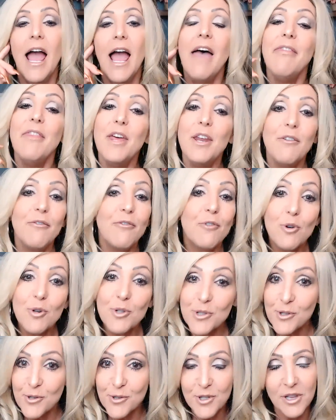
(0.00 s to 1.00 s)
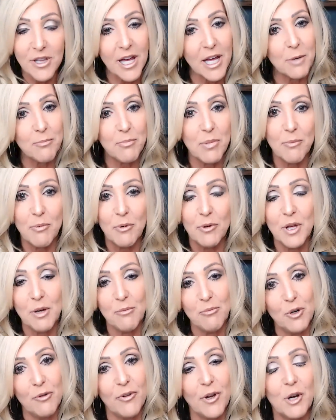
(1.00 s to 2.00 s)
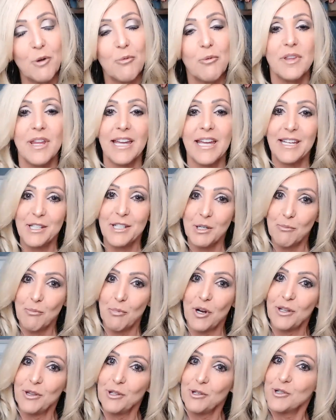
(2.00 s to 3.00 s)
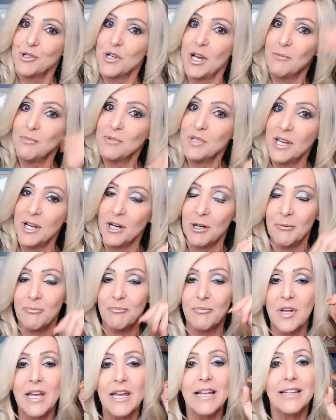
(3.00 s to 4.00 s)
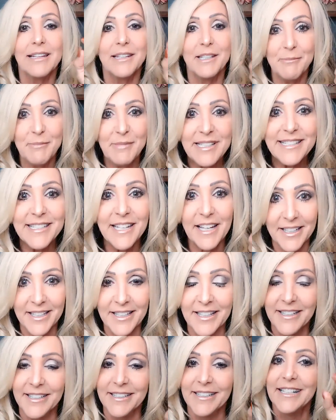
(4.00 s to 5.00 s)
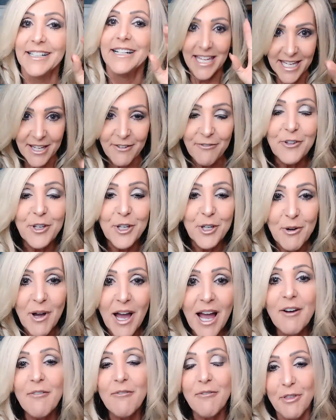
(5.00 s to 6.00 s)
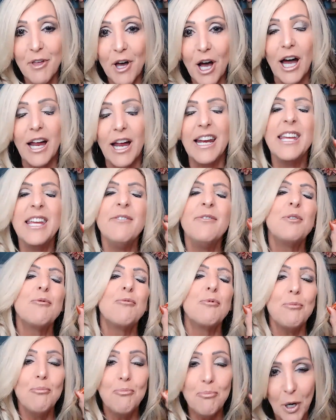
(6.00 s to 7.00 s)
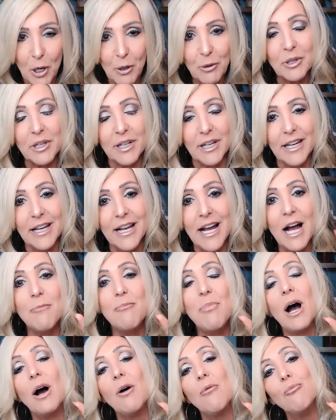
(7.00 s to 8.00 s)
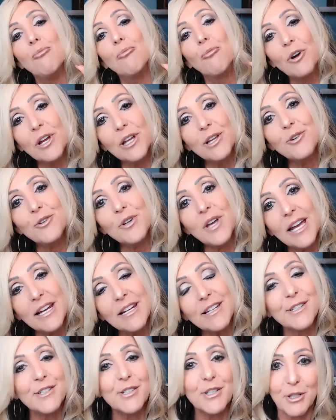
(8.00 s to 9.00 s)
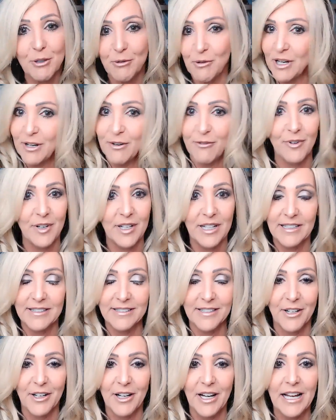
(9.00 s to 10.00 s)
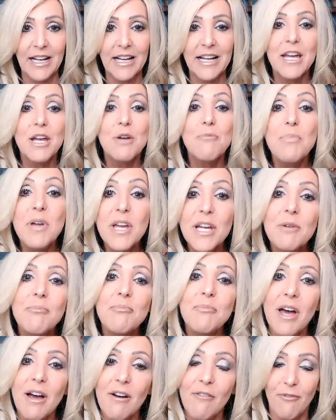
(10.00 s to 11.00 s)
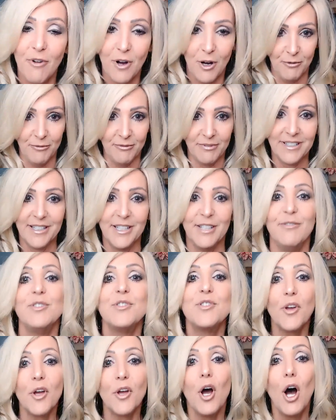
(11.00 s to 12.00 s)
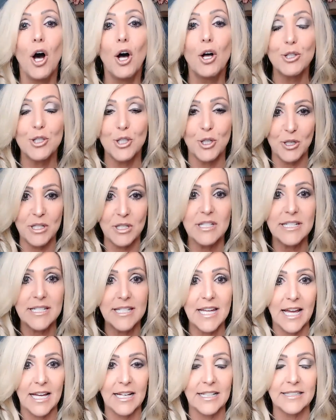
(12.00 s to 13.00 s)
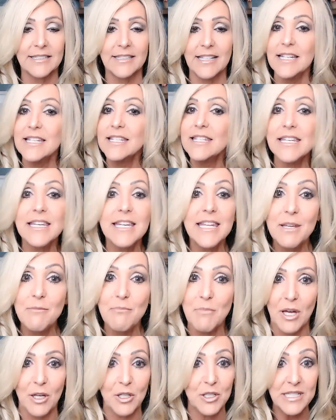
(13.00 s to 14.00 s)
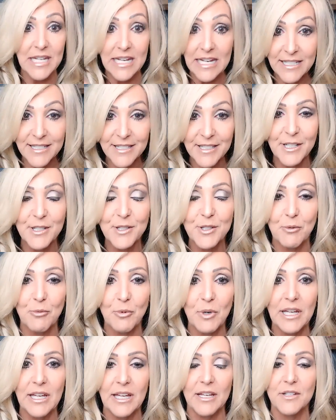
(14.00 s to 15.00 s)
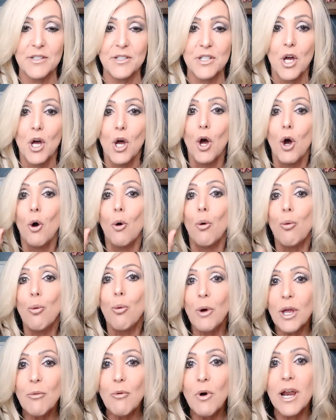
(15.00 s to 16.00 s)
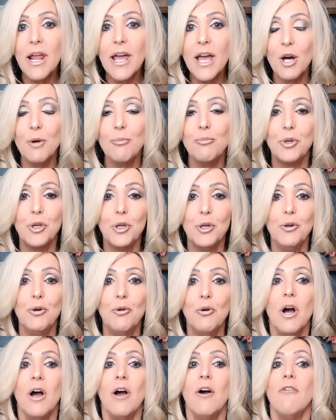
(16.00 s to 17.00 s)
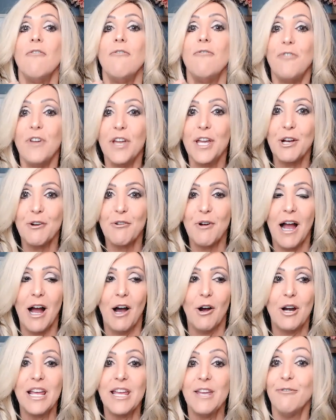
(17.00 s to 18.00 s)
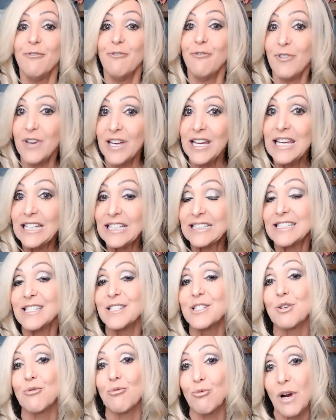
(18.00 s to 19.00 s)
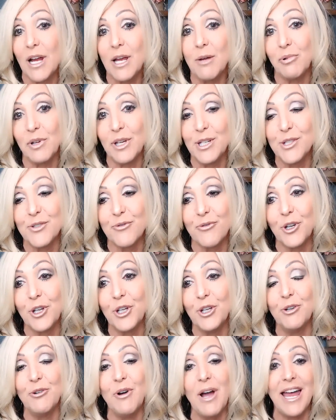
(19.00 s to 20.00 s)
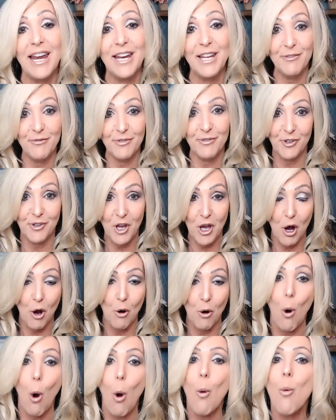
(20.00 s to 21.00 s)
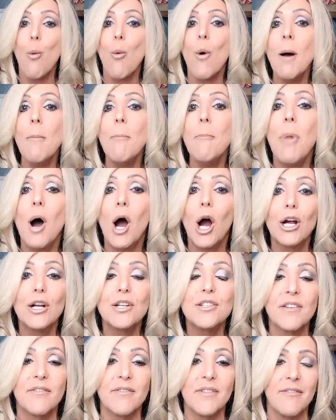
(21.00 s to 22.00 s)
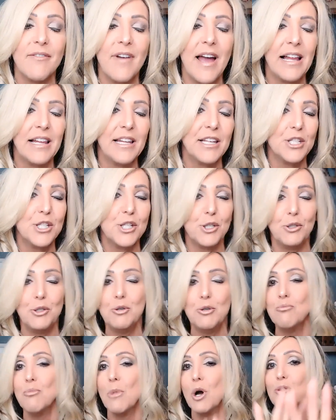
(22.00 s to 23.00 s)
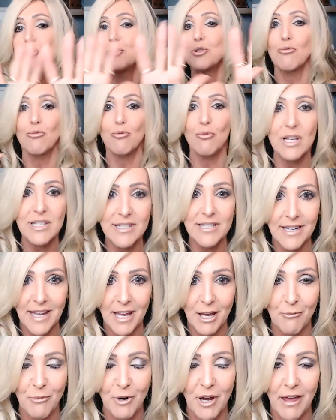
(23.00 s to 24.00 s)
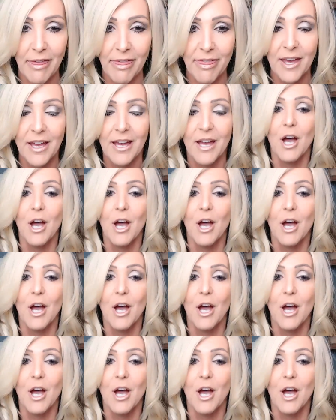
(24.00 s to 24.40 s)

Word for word: And then of course, there's a lot of people that move here when they get to bring their jobs here. Let me tell you, if you have thought even remotely about relocating to the greater Phoenix area, pick up that phone, give us a call, shoot us a text, send us an email, days, nights, or weekends. We want to help you figure out if Phoenix is the right place for you, and if so, what parts of the valley do you most resonate with?